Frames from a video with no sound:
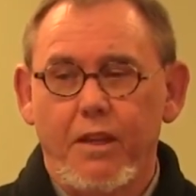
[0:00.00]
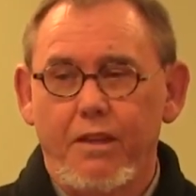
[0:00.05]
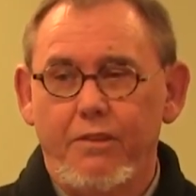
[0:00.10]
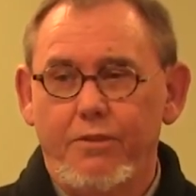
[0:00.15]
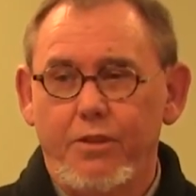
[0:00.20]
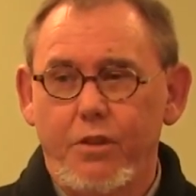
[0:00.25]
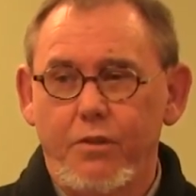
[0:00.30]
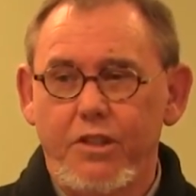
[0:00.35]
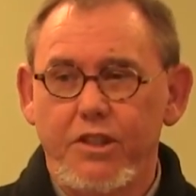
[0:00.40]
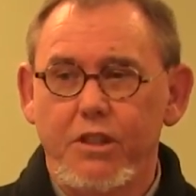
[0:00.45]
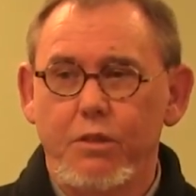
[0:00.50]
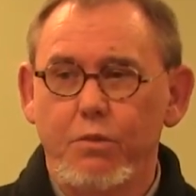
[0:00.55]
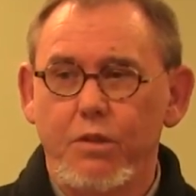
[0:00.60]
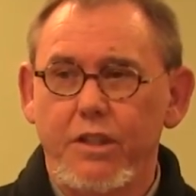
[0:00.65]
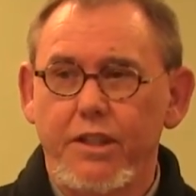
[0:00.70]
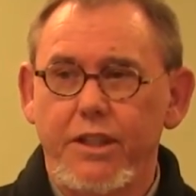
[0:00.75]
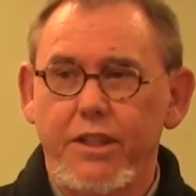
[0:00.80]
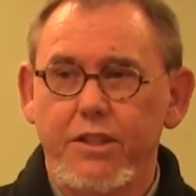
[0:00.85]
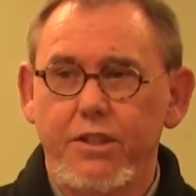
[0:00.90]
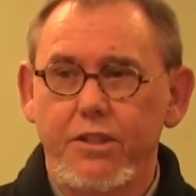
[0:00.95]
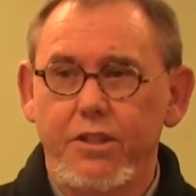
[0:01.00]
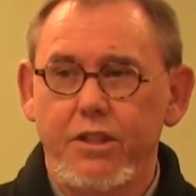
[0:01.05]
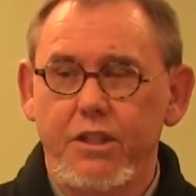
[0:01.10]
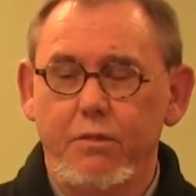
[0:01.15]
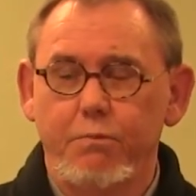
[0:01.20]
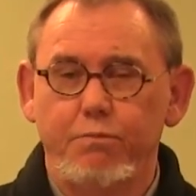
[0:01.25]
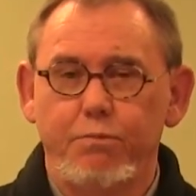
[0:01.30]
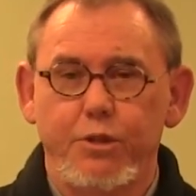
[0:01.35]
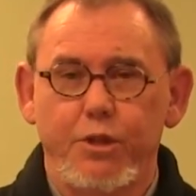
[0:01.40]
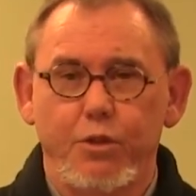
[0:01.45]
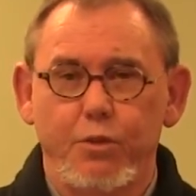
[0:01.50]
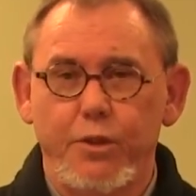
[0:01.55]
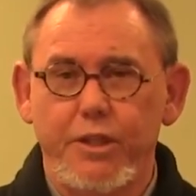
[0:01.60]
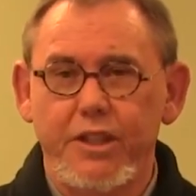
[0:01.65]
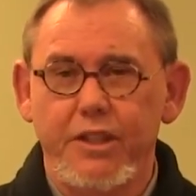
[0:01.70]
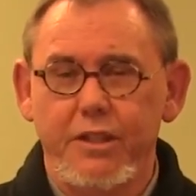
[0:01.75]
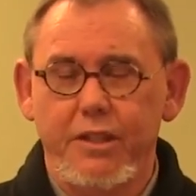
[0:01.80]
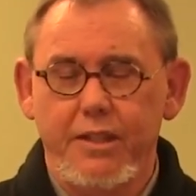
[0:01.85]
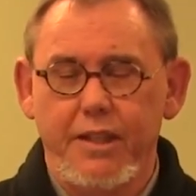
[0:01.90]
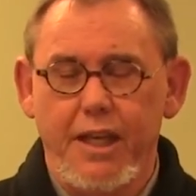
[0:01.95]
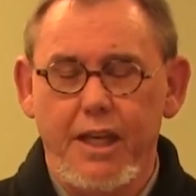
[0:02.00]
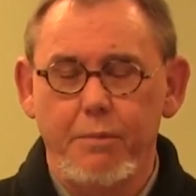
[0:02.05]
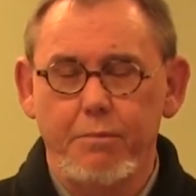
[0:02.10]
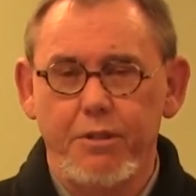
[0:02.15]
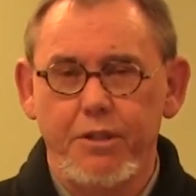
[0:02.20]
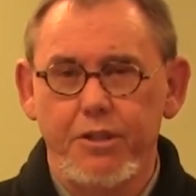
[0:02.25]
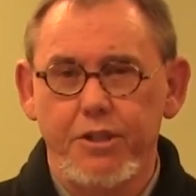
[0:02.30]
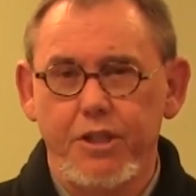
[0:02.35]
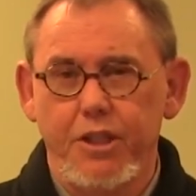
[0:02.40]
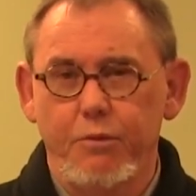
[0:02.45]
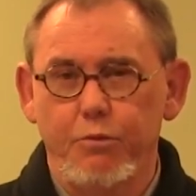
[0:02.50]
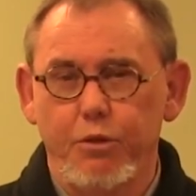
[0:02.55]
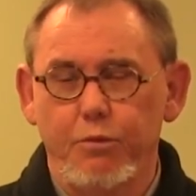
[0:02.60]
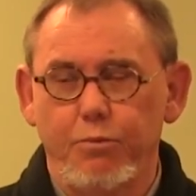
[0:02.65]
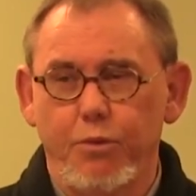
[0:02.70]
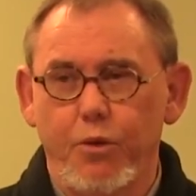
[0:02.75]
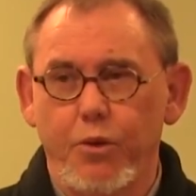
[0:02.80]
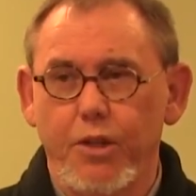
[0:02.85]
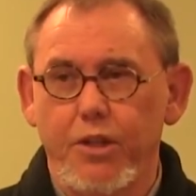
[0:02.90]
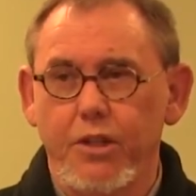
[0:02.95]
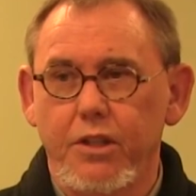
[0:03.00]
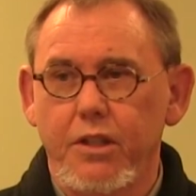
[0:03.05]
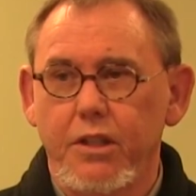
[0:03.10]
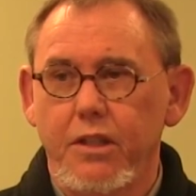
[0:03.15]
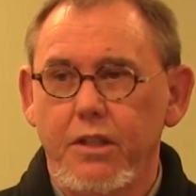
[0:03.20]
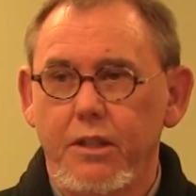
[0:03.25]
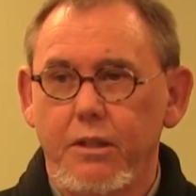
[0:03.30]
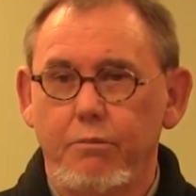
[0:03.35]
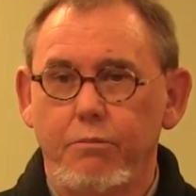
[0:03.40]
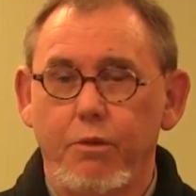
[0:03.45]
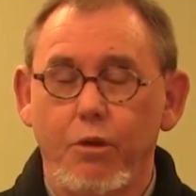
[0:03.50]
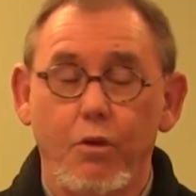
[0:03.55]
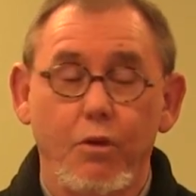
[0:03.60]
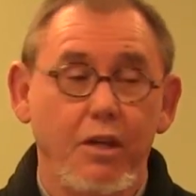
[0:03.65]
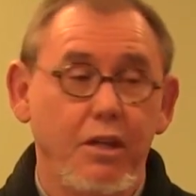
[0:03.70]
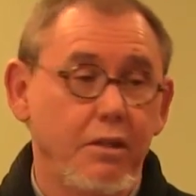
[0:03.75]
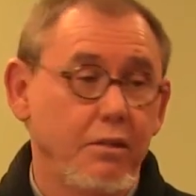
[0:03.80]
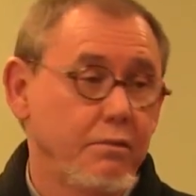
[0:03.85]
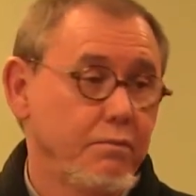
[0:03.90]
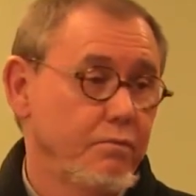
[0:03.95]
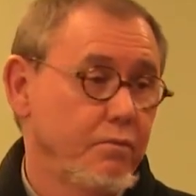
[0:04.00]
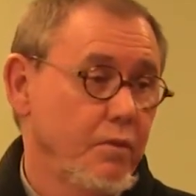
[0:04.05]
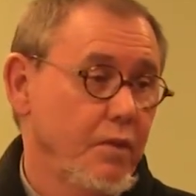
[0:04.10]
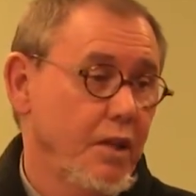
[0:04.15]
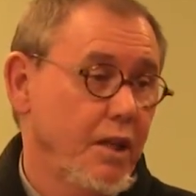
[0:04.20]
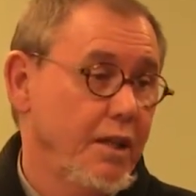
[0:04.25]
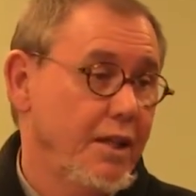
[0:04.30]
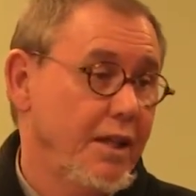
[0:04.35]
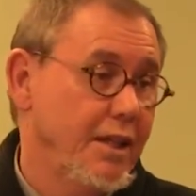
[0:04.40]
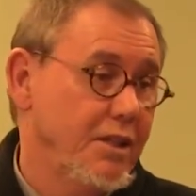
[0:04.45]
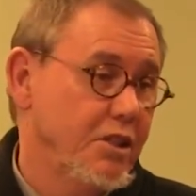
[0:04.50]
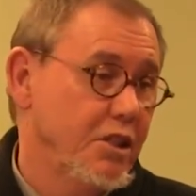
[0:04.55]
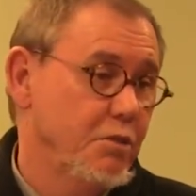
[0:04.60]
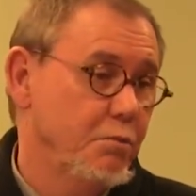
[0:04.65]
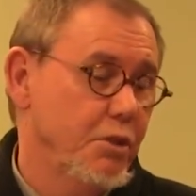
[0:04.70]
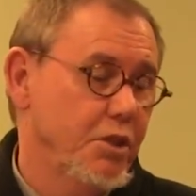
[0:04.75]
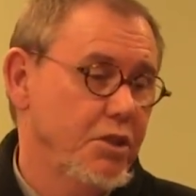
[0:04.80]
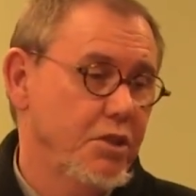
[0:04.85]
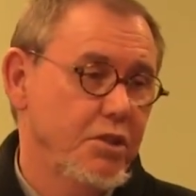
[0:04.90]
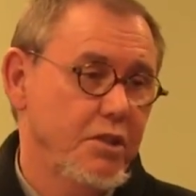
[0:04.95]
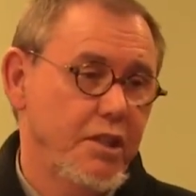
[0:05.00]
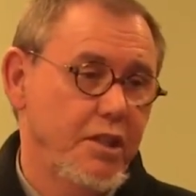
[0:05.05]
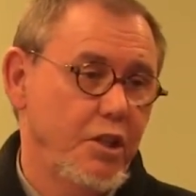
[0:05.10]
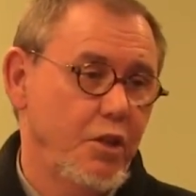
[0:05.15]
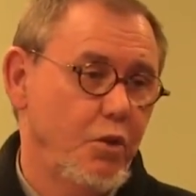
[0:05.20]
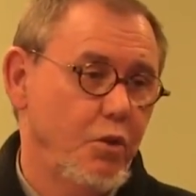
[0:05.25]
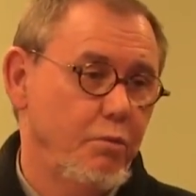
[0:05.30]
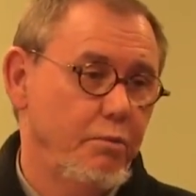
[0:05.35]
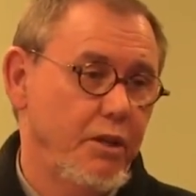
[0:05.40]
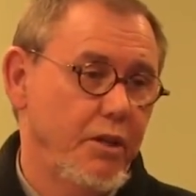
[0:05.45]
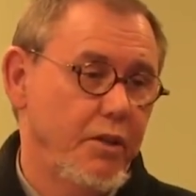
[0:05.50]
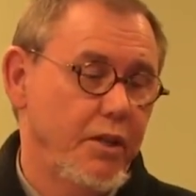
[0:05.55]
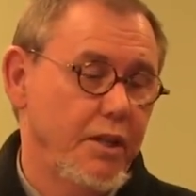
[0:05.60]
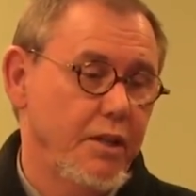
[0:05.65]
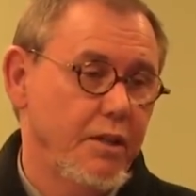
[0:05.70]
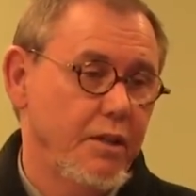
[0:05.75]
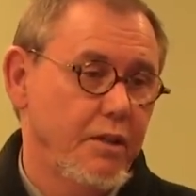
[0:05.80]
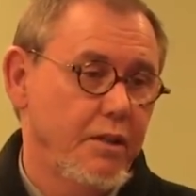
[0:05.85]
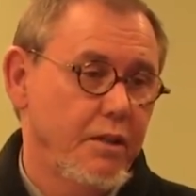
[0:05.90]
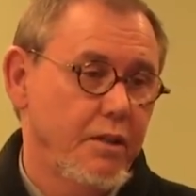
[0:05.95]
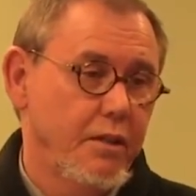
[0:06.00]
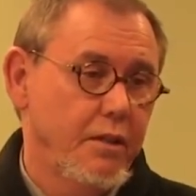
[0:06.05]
if there is a relationship between the KPGM report and BOA. And that's as much as I know about it.